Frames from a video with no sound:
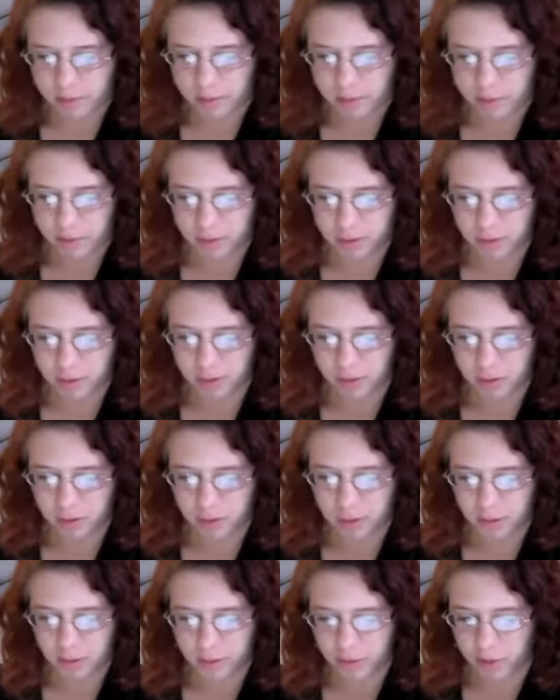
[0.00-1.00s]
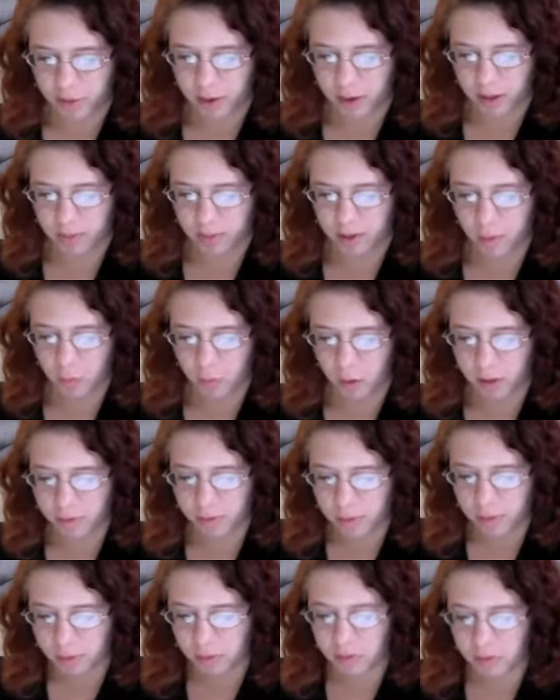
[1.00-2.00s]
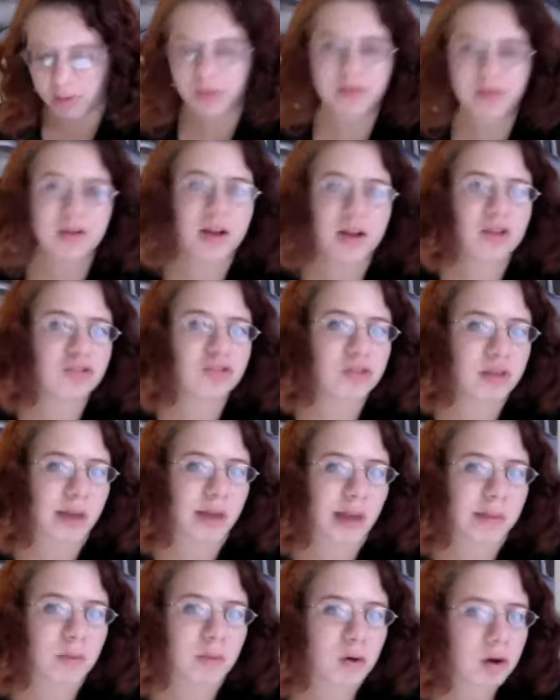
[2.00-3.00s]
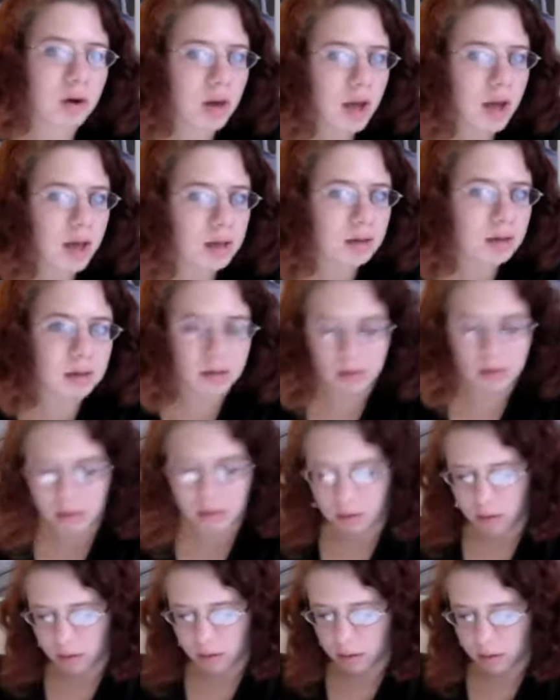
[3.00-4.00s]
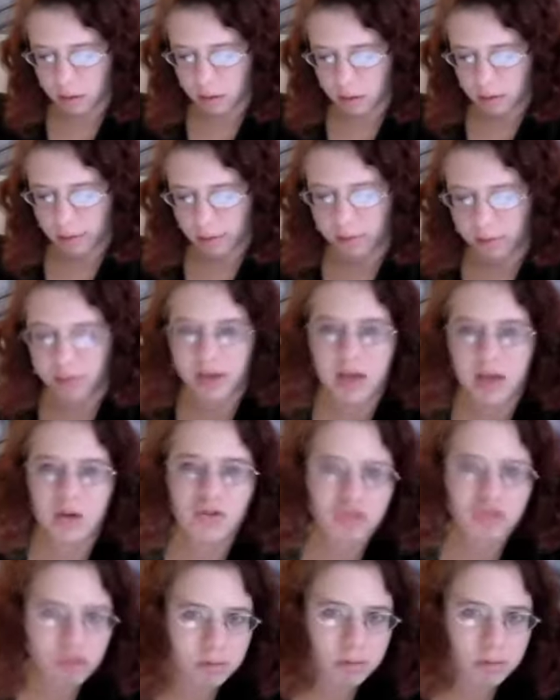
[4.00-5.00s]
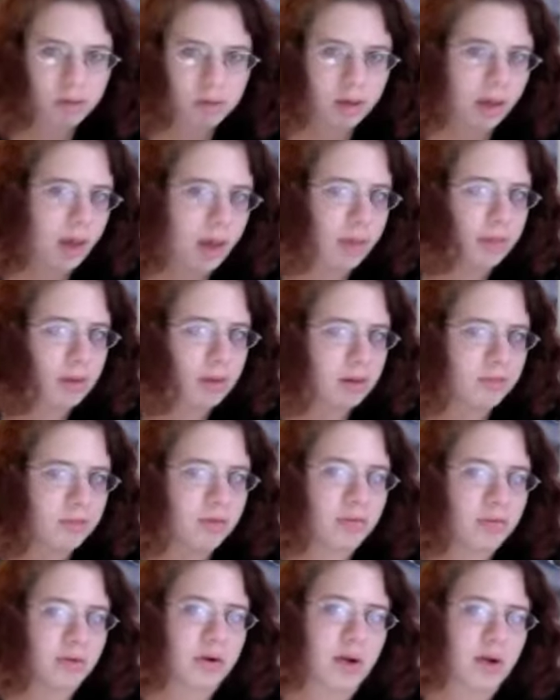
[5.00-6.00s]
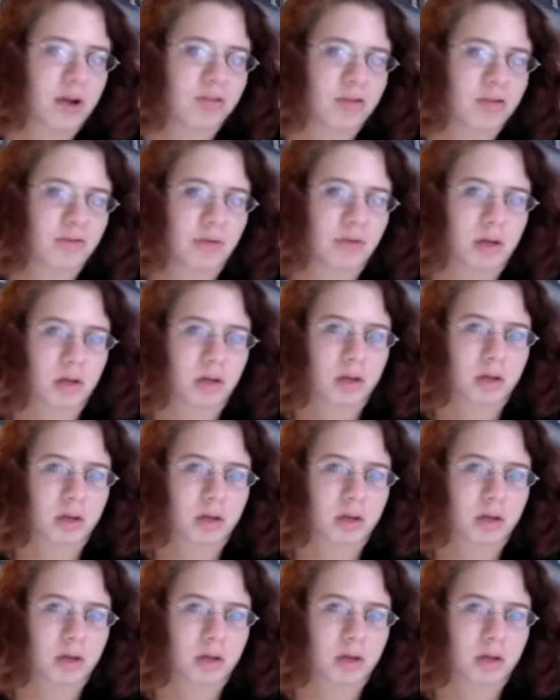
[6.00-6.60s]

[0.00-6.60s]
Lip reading: with the students, whether or not they want the students to touch the game or not. So they can choose, again, the level of interactivity.